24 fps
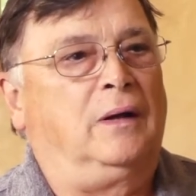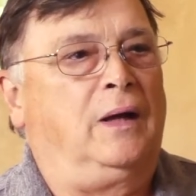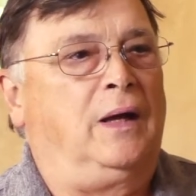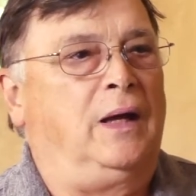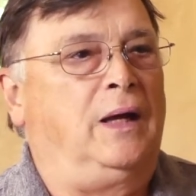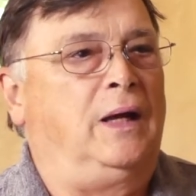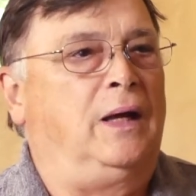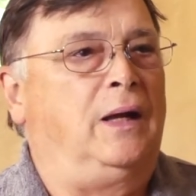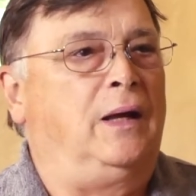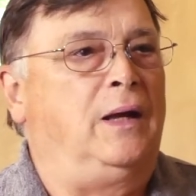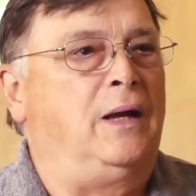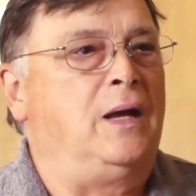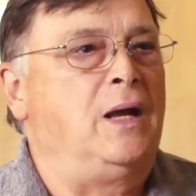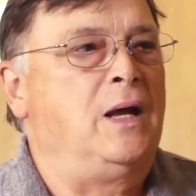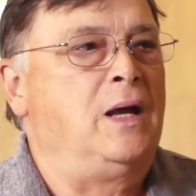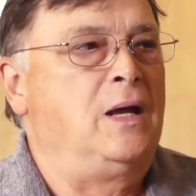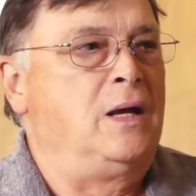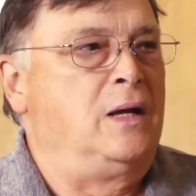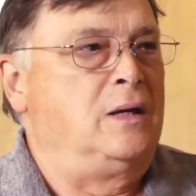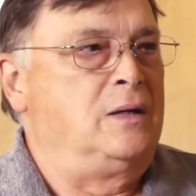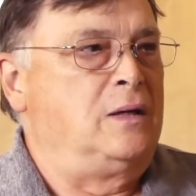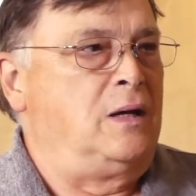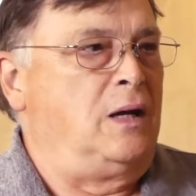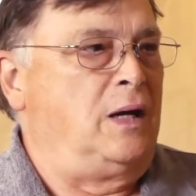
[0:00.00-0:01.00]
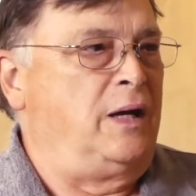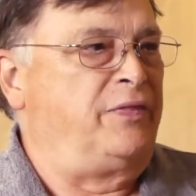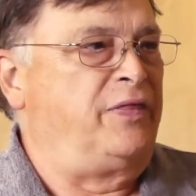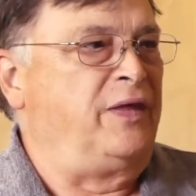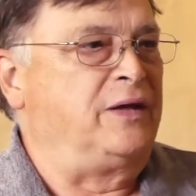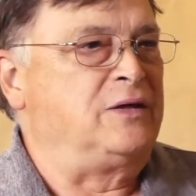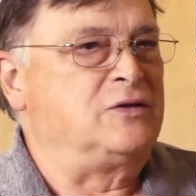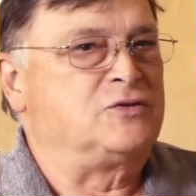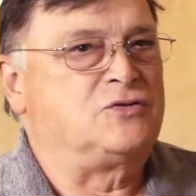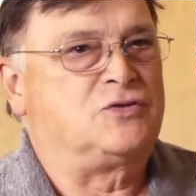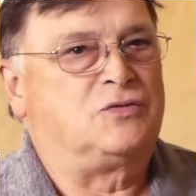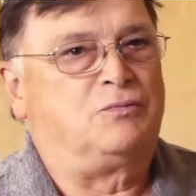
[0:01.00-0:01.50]
And I
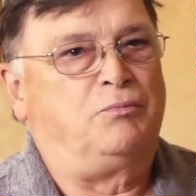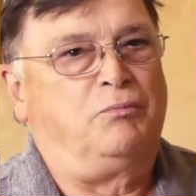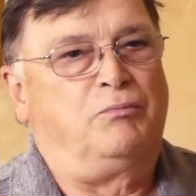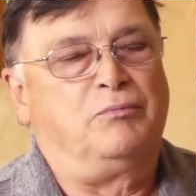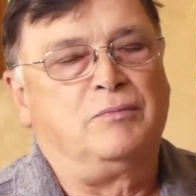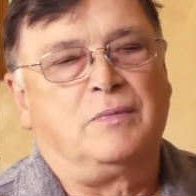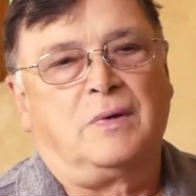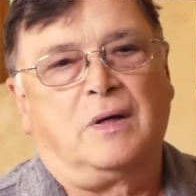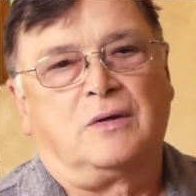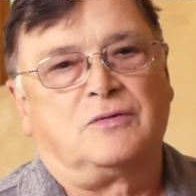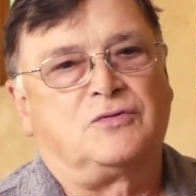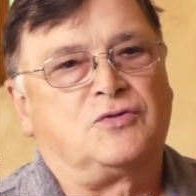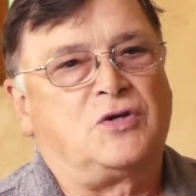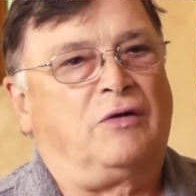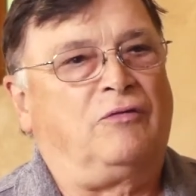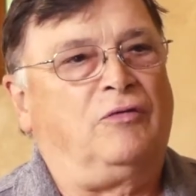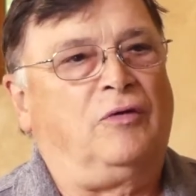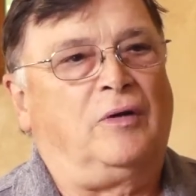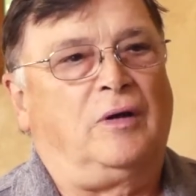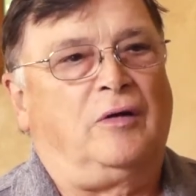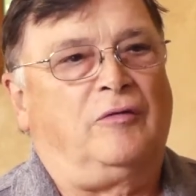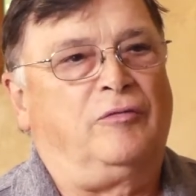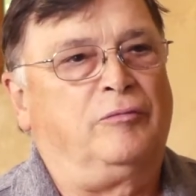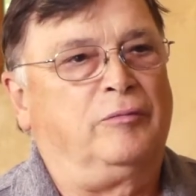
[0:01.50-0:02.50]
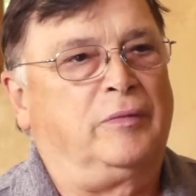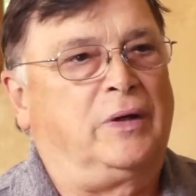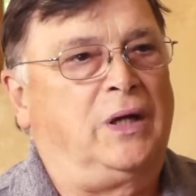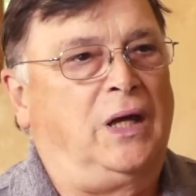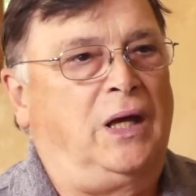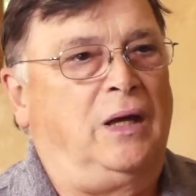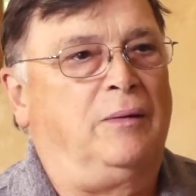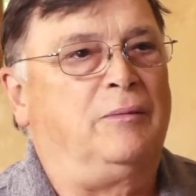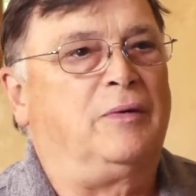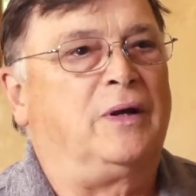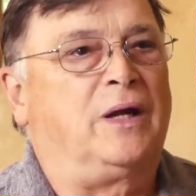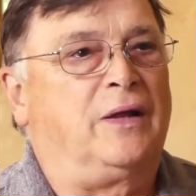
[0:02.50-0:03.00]
think several of them
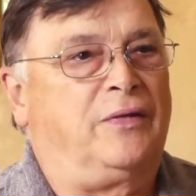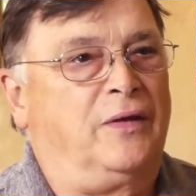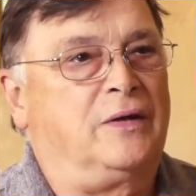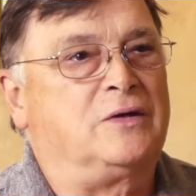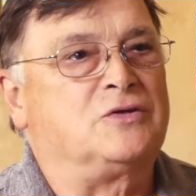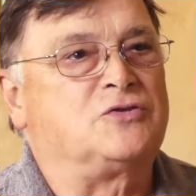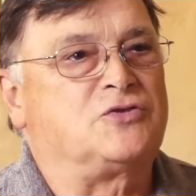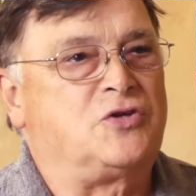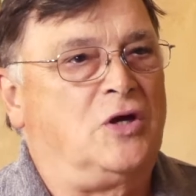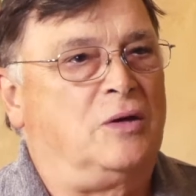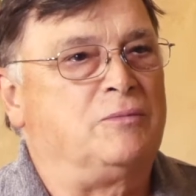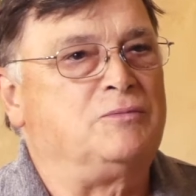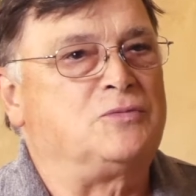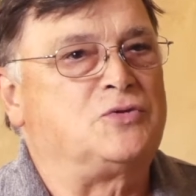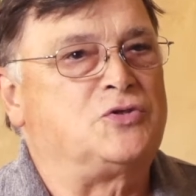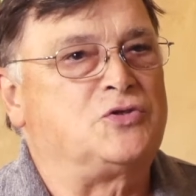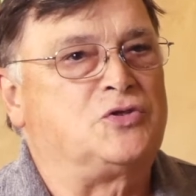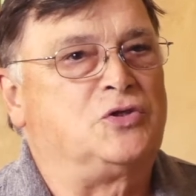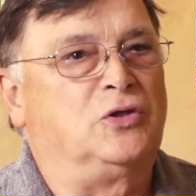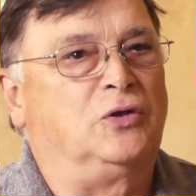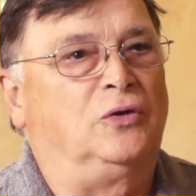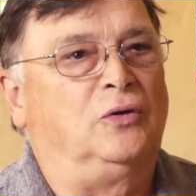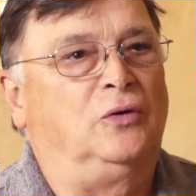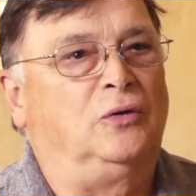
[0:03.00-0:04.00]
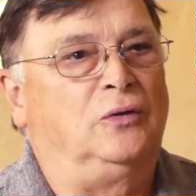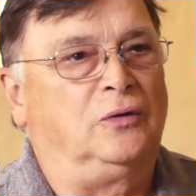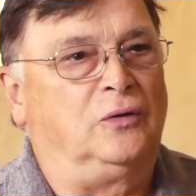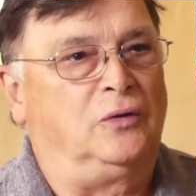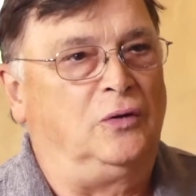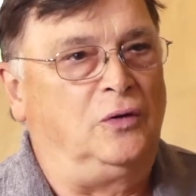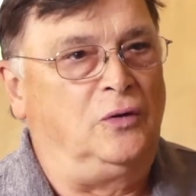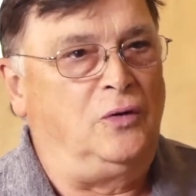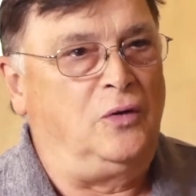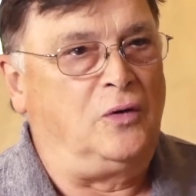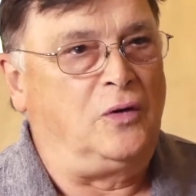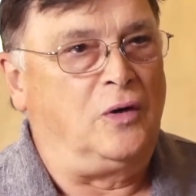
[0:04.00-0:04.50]
came, and I think some still
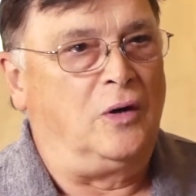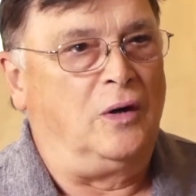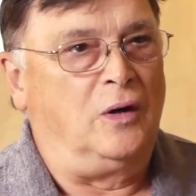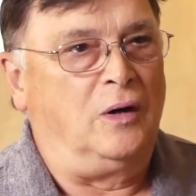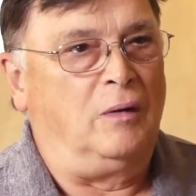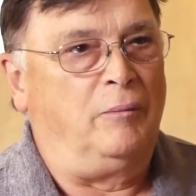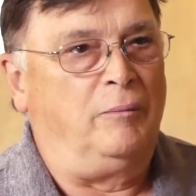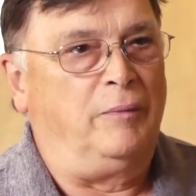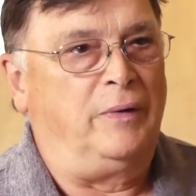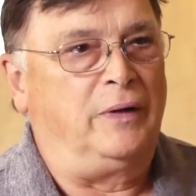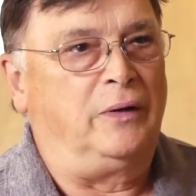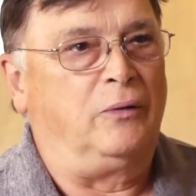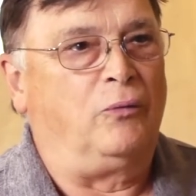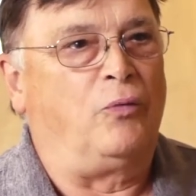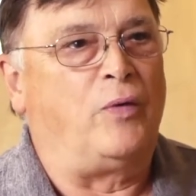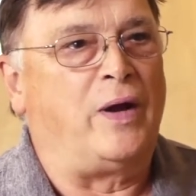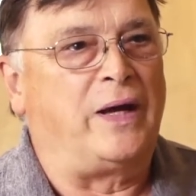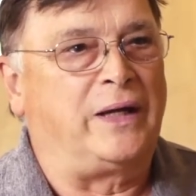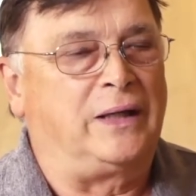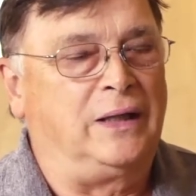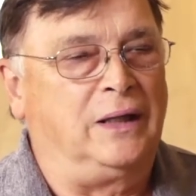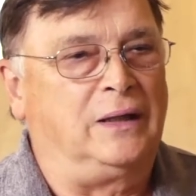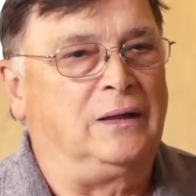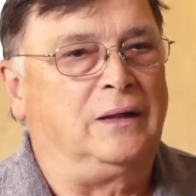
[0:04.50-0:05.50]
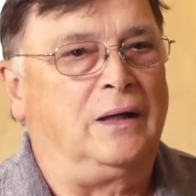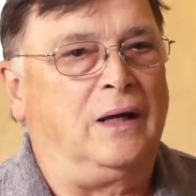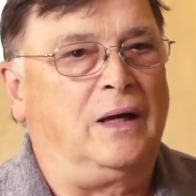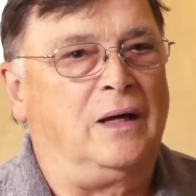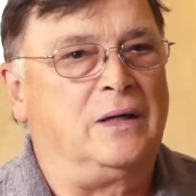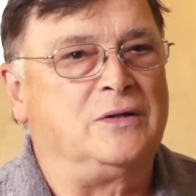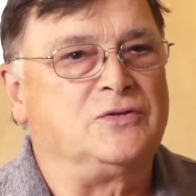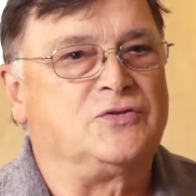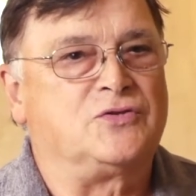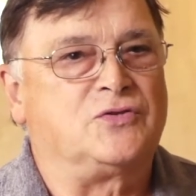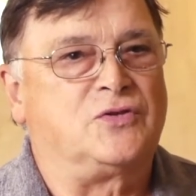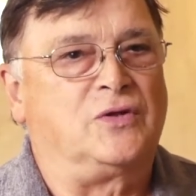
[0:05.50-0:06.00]
do come and
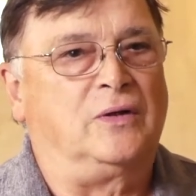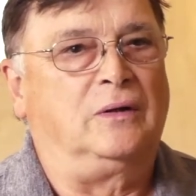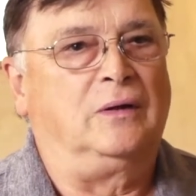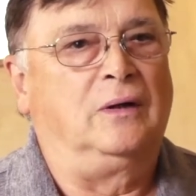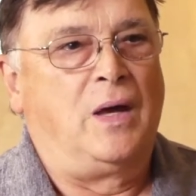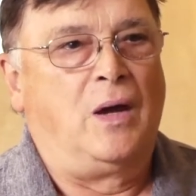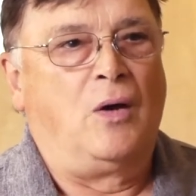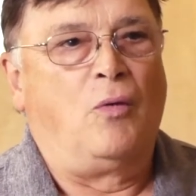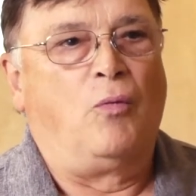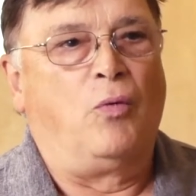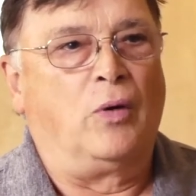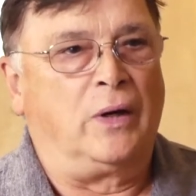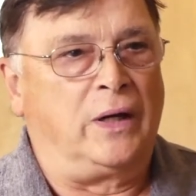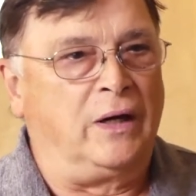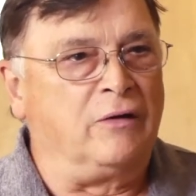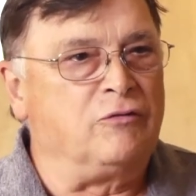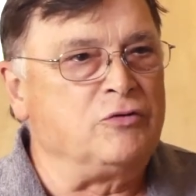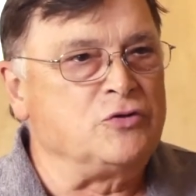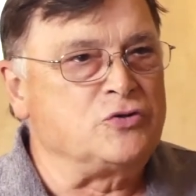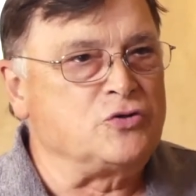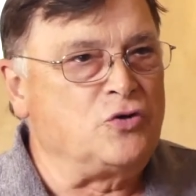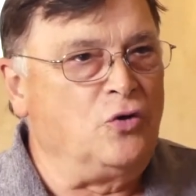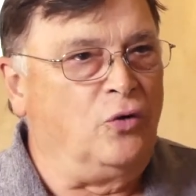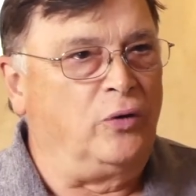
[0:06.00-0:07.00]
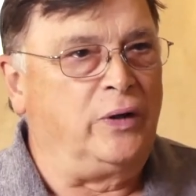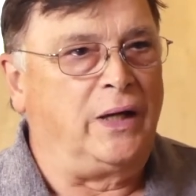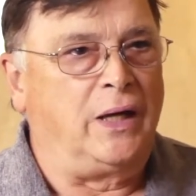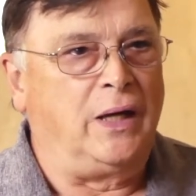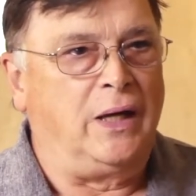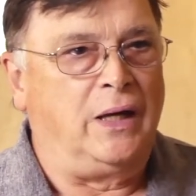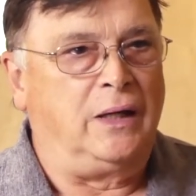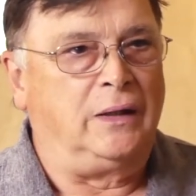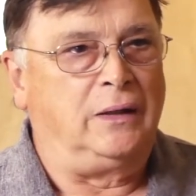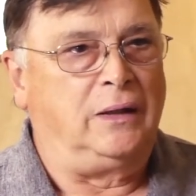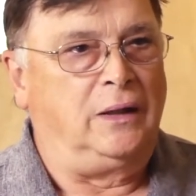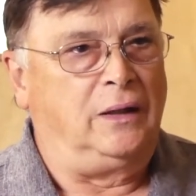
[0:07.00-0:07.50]
recognize that whatever's going
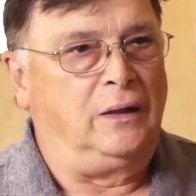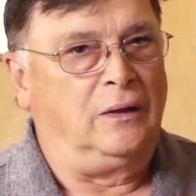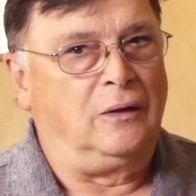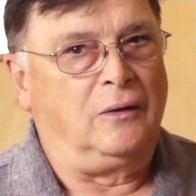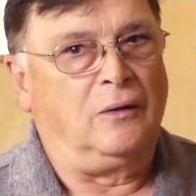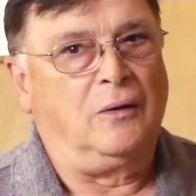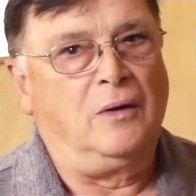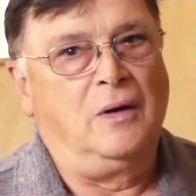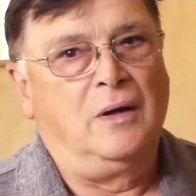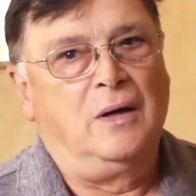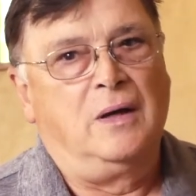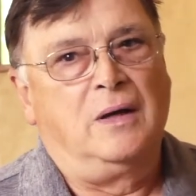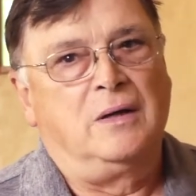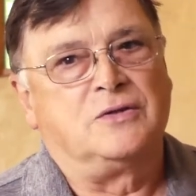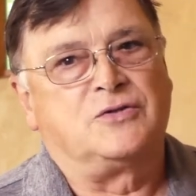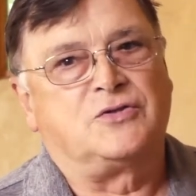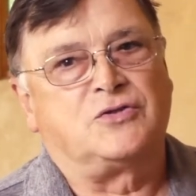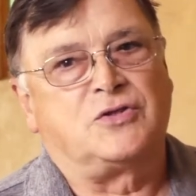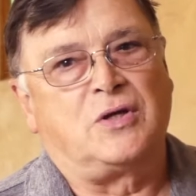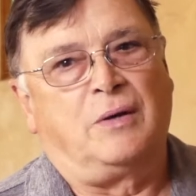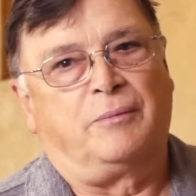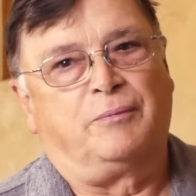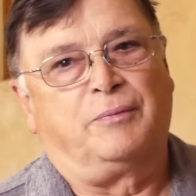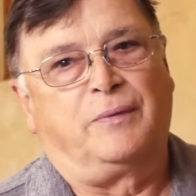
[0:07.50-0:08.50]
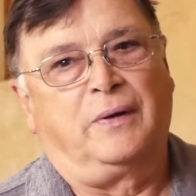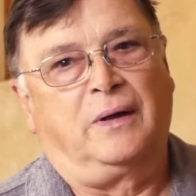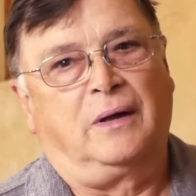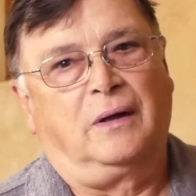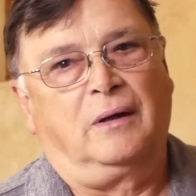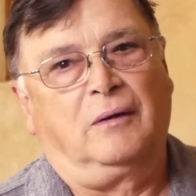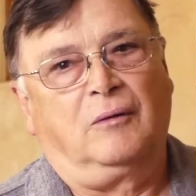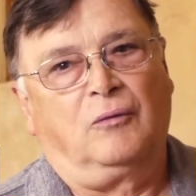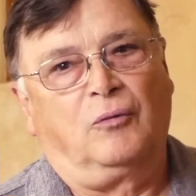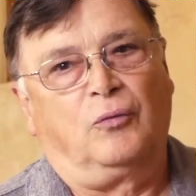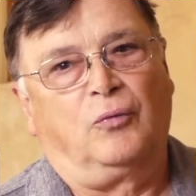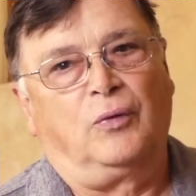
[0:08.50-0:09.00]
on here is
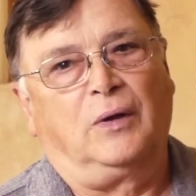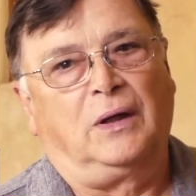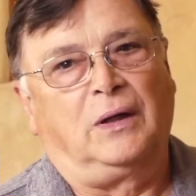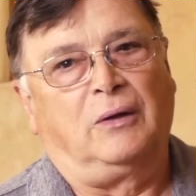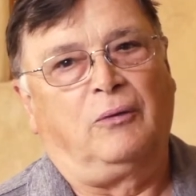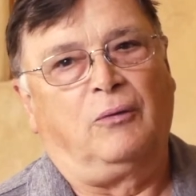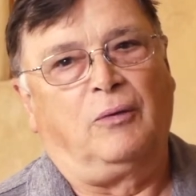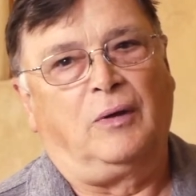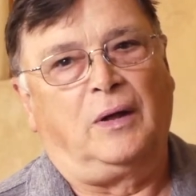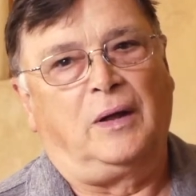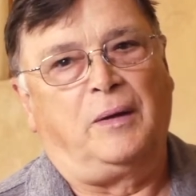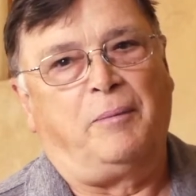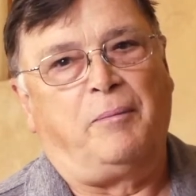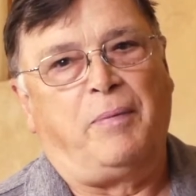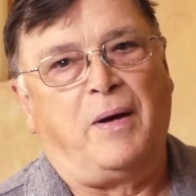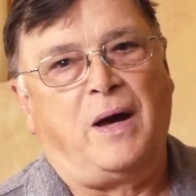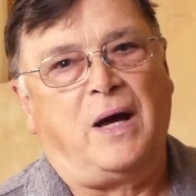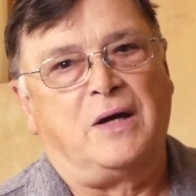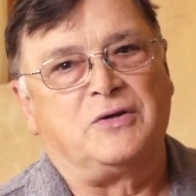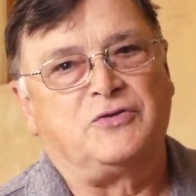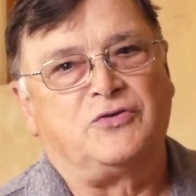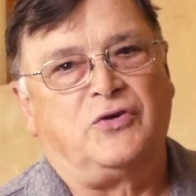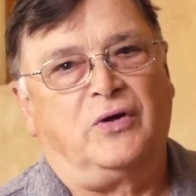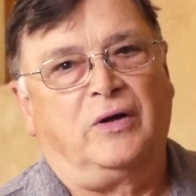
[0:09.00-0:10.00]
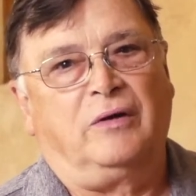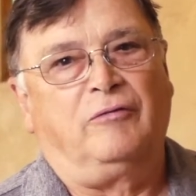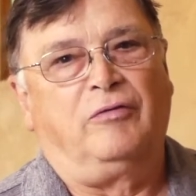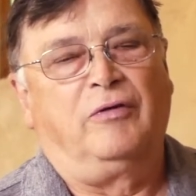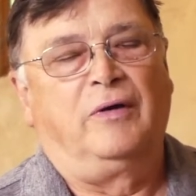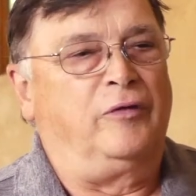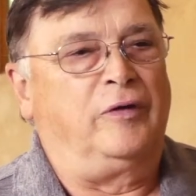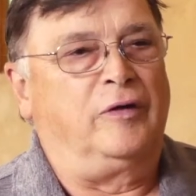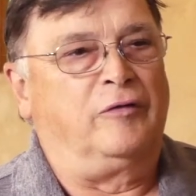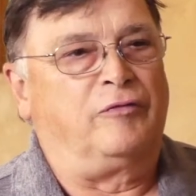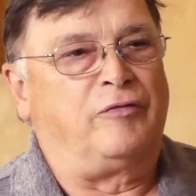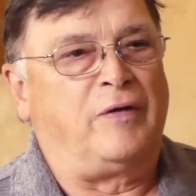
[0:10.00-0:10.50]
something really, really positive.
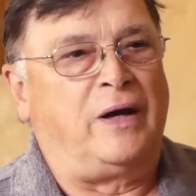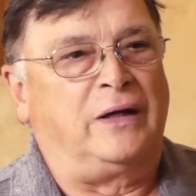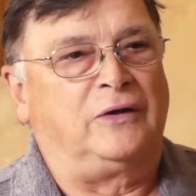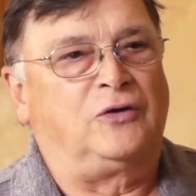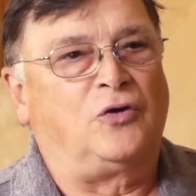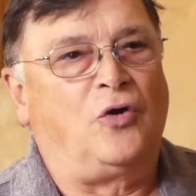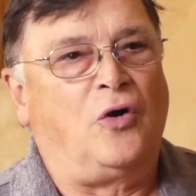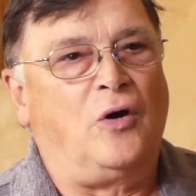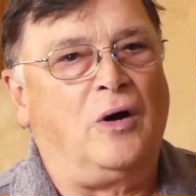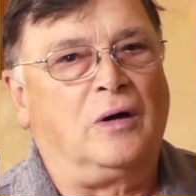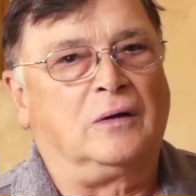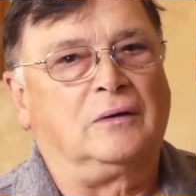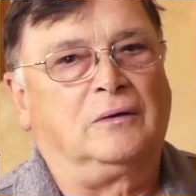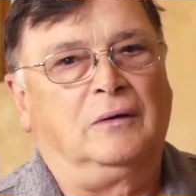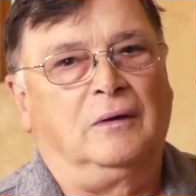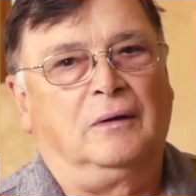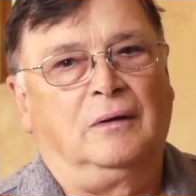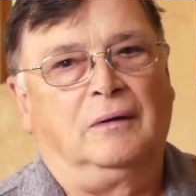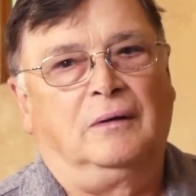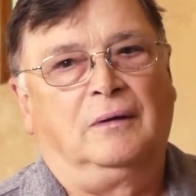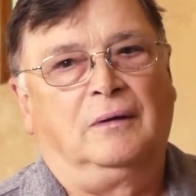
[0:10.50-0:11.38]
If I talk to